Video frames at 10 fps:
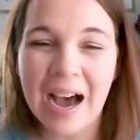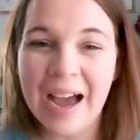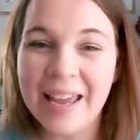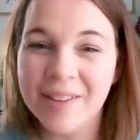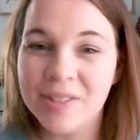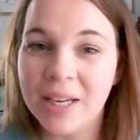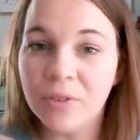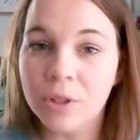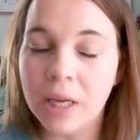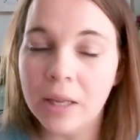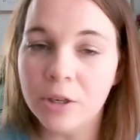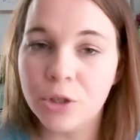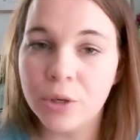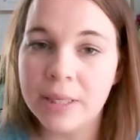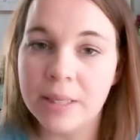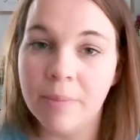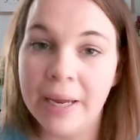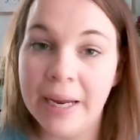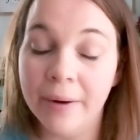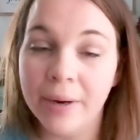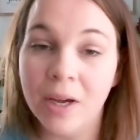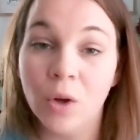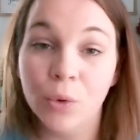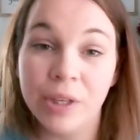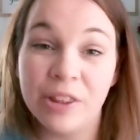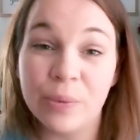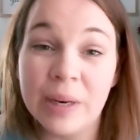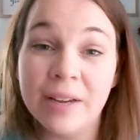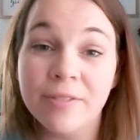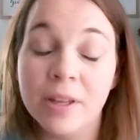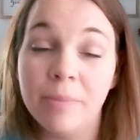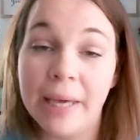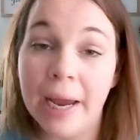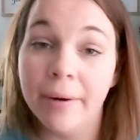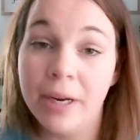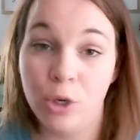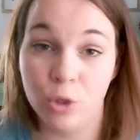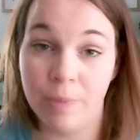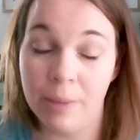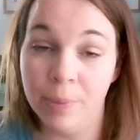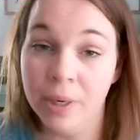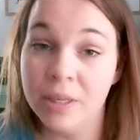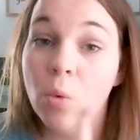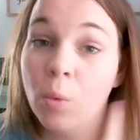I have several Dollar Trees in my area. Only 3 of them carry newspapers.